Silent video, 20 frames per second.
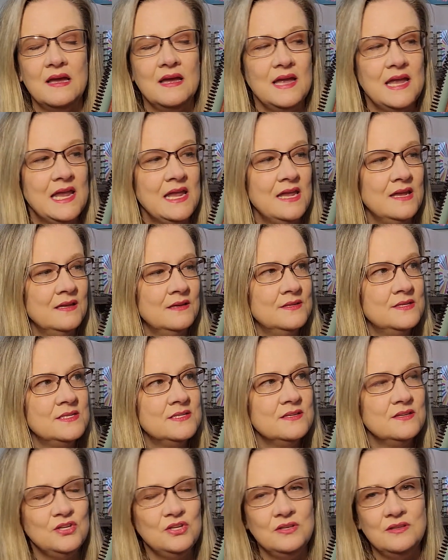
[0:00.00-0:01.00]
and
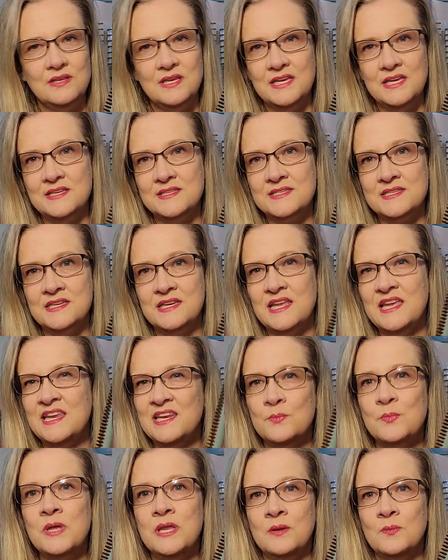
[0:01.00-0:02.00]
it's an
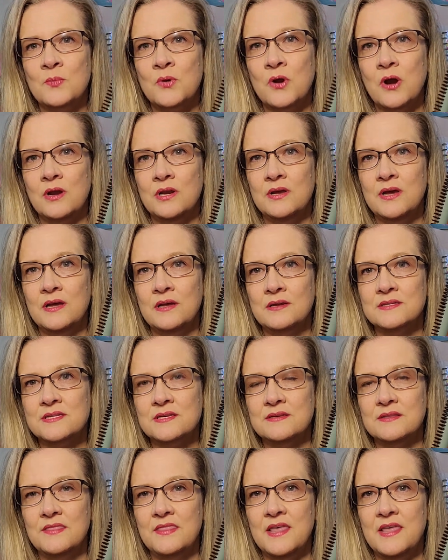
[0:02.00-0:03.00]
independent product
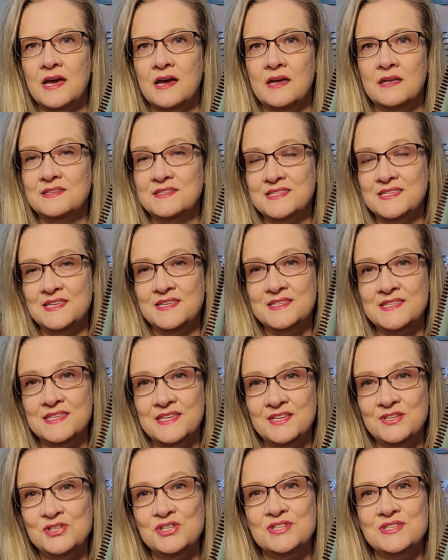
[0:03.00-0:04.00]
that CC
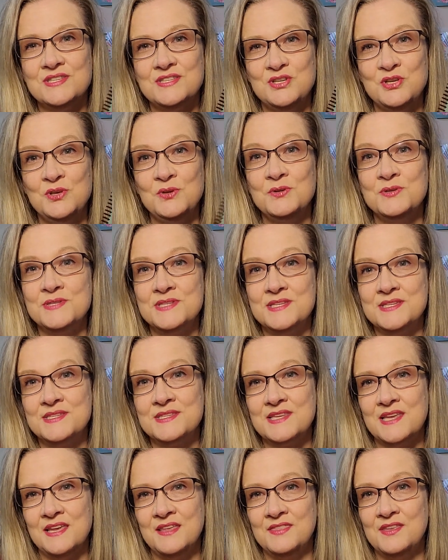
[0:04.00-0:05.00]
just uses
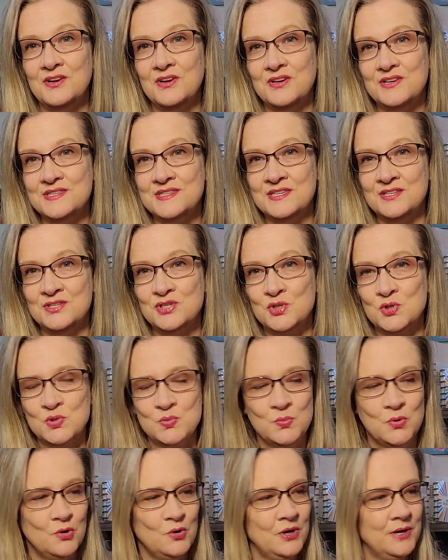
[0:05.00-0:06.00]
in their Essentials
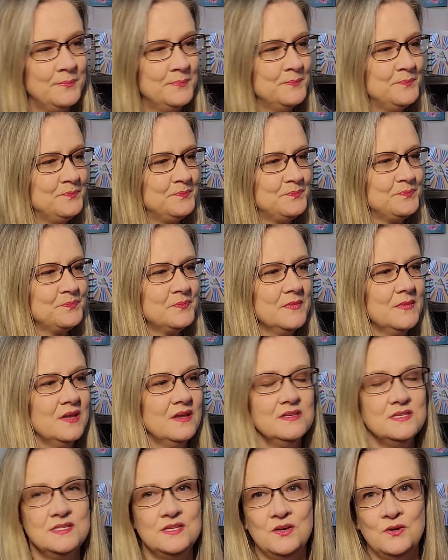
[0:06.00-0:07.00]
program.
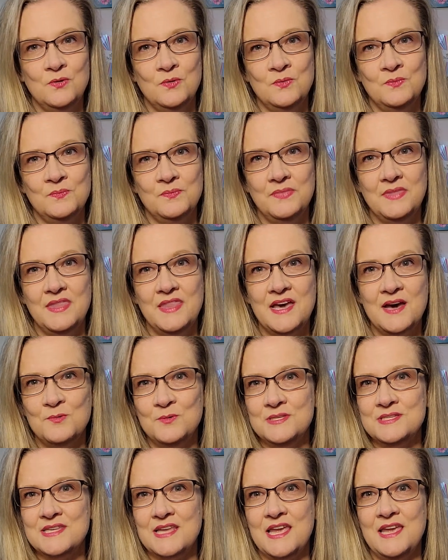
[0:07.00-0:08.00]
So that
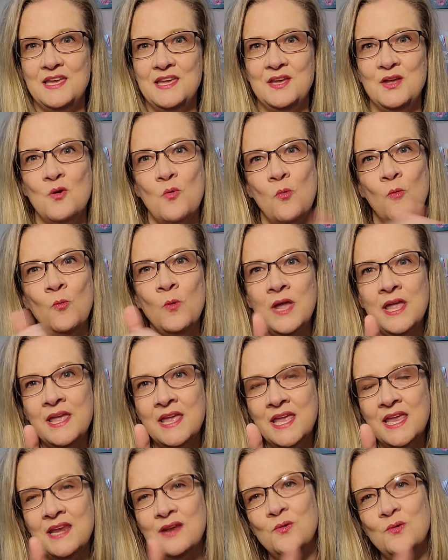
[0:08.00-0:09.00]
was a
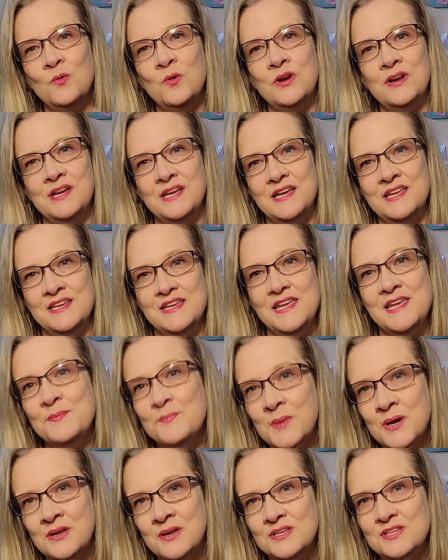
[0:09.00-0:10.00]
win. We're going to keep
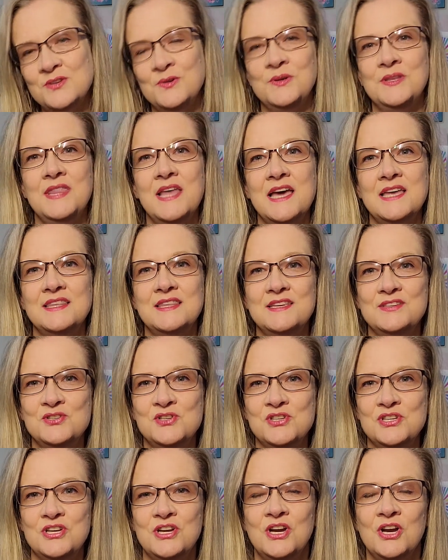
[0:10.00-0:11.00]
on doing that this
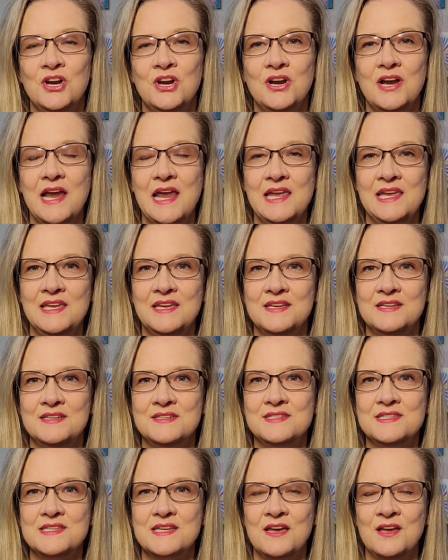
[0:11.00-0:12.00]
year, and
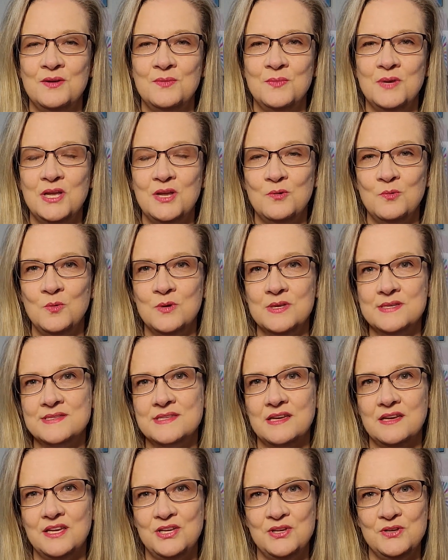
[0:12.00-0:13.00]
it was
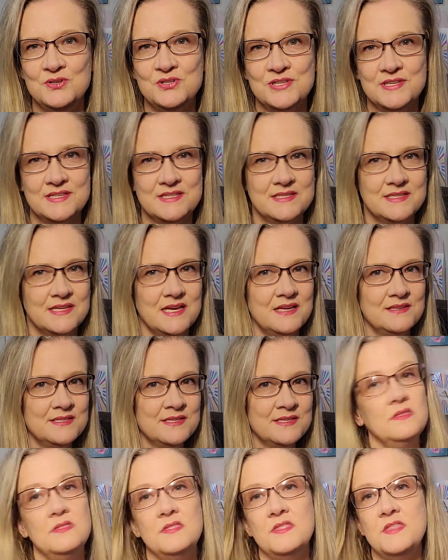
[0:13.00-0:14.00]
a huge success.
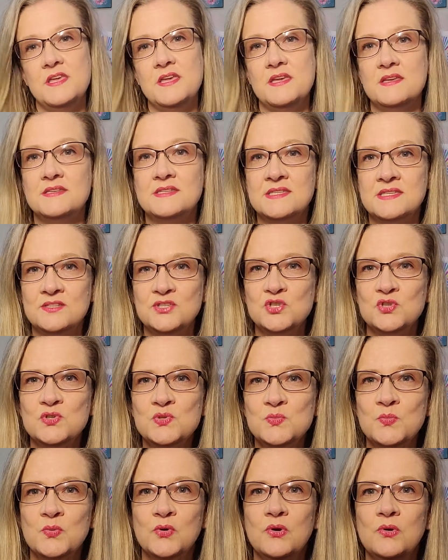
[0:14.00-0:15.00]
The Essentials
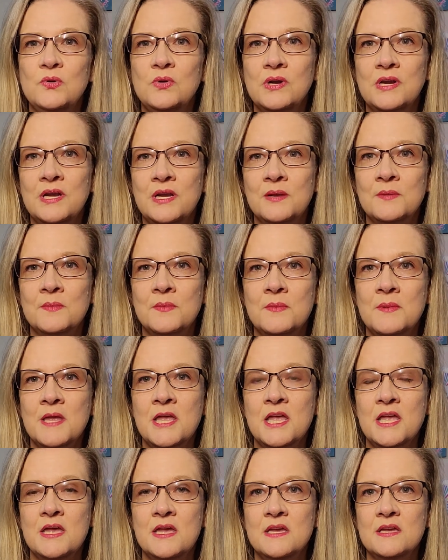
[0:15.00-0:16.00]
program
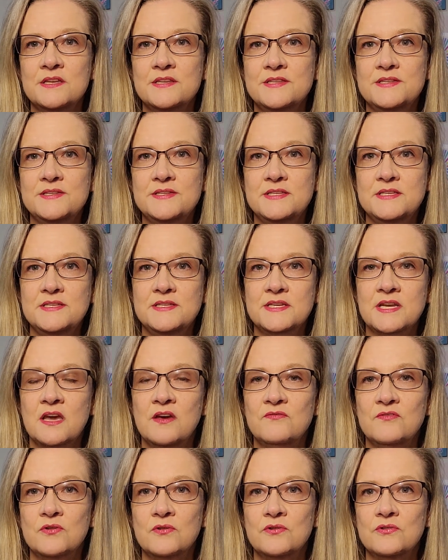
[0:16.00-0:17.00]

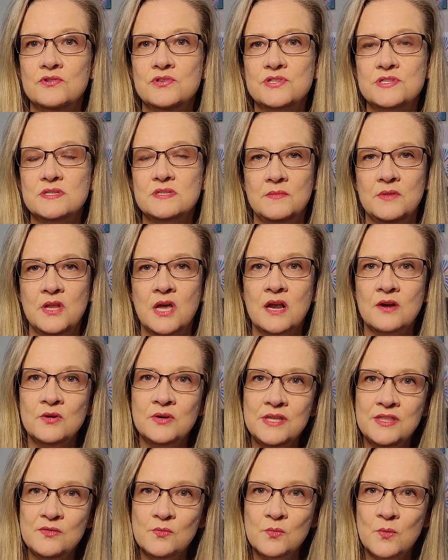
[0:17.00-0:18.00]
covers not only
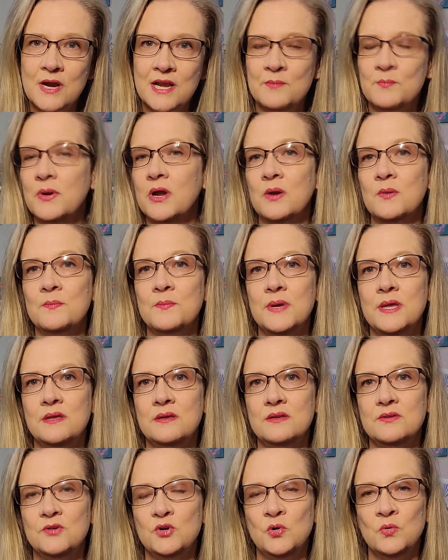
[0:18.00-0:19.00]
the writing part, but
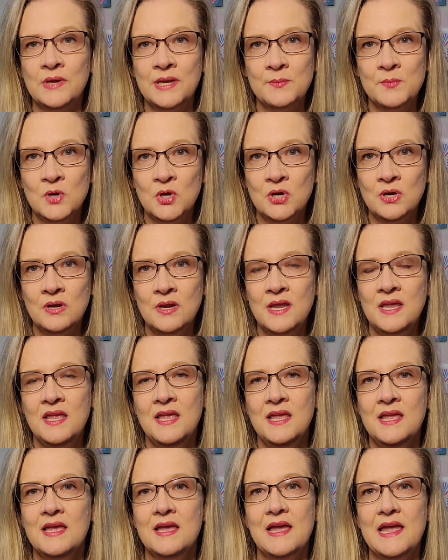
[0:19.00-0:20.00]
grammar
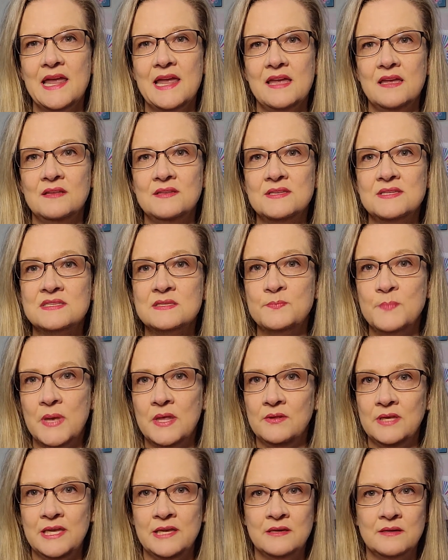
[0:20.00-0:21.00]
and
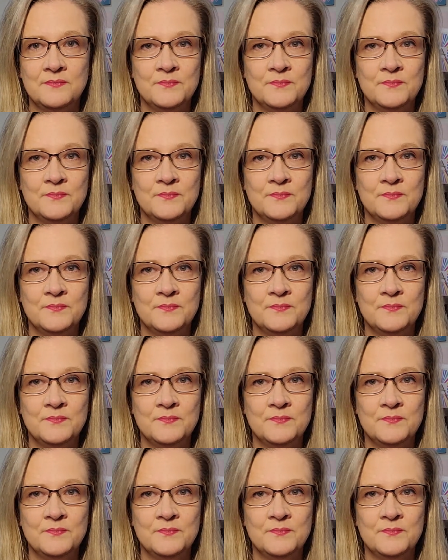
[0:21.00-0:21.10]
spelling.